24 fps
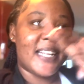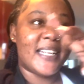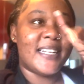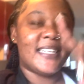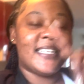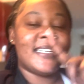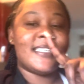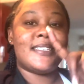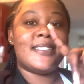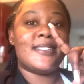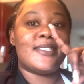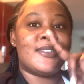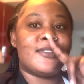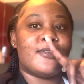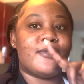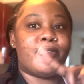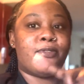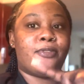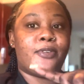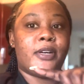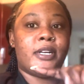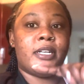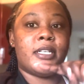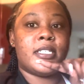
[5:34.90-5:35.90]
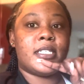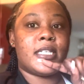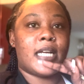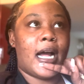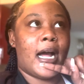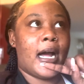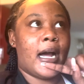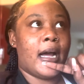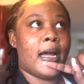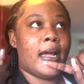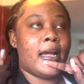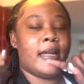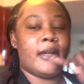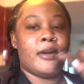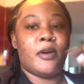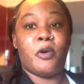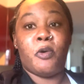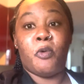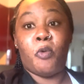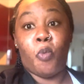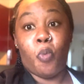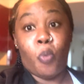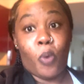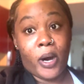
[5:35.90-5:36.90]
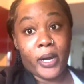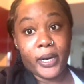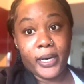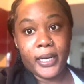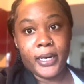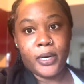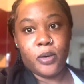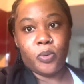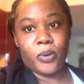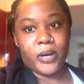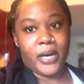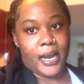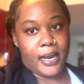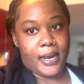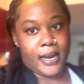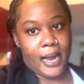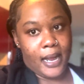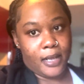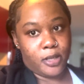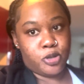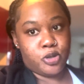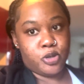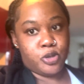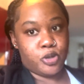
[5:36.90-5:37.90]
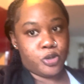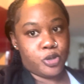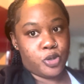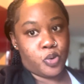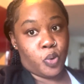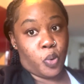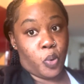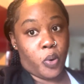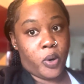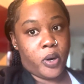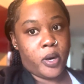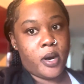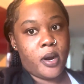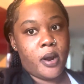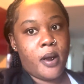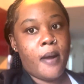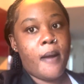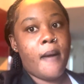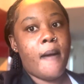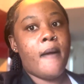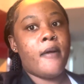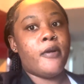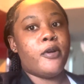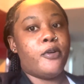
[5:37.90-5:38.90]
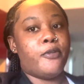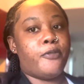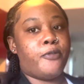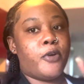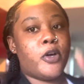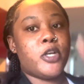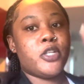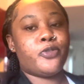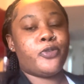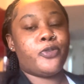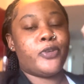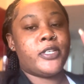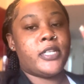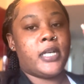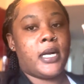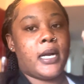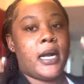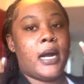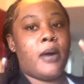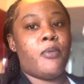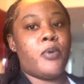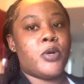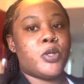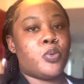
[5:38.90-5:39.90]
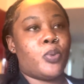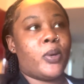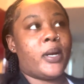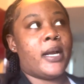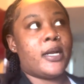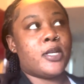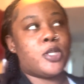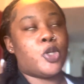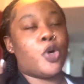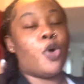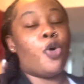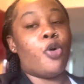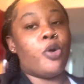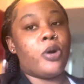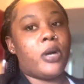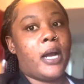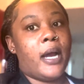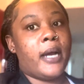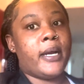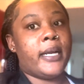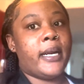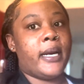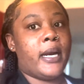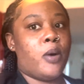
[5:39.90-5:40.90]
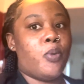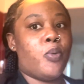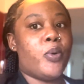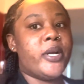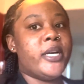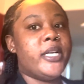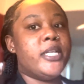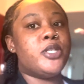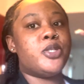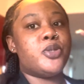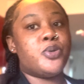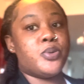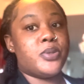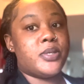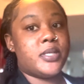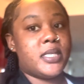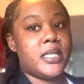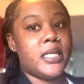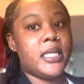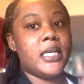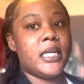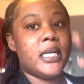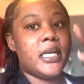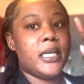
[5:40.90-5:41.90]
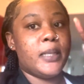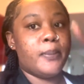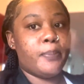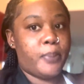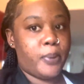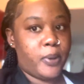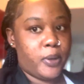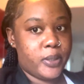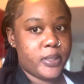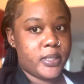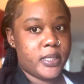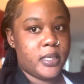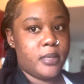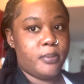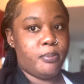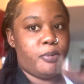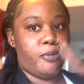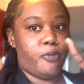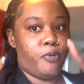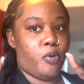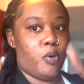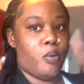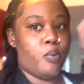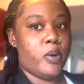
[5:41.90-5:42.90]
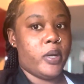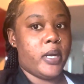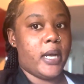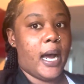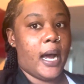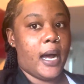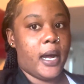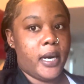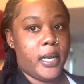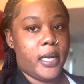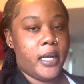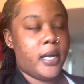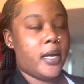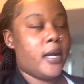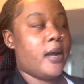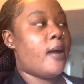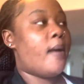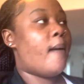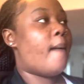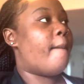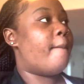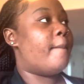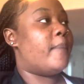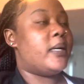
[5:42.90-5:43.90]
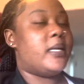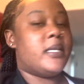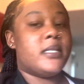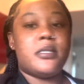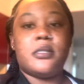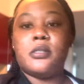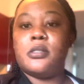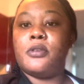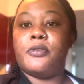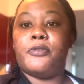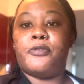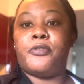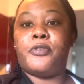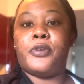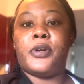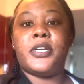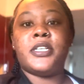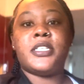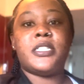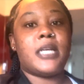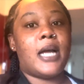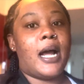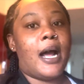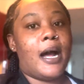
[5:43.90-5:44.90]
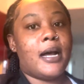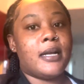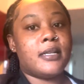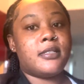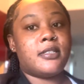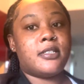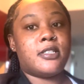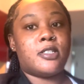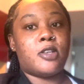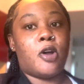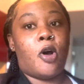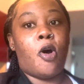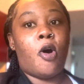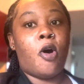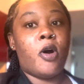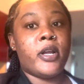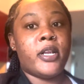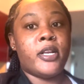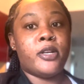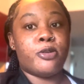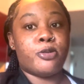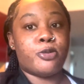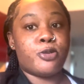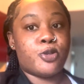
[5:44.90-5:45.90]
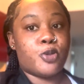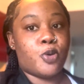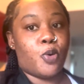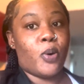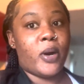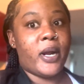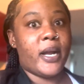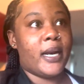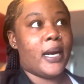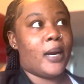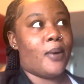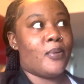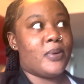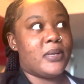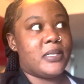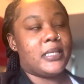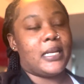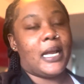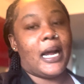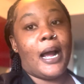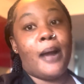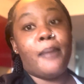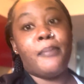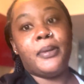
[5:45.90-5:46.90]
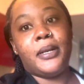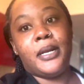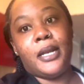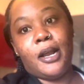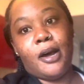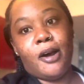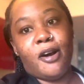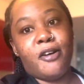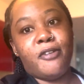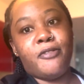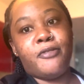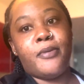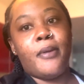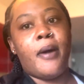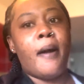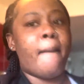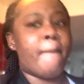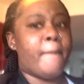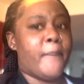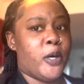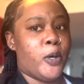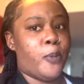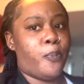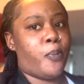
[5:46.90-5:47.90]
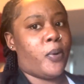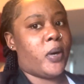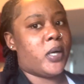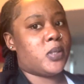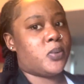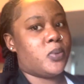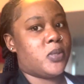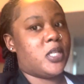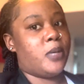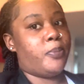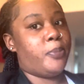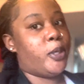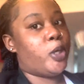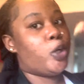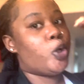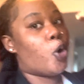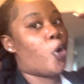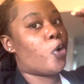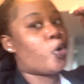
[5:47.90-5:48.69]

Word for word: This is the fridge I wanted when I got to the store. The first fridge I got was what I saw online and I went in to see in person before we got it. But this is the fridge I saw in the store and I was like, I'm in love. But the price was a bit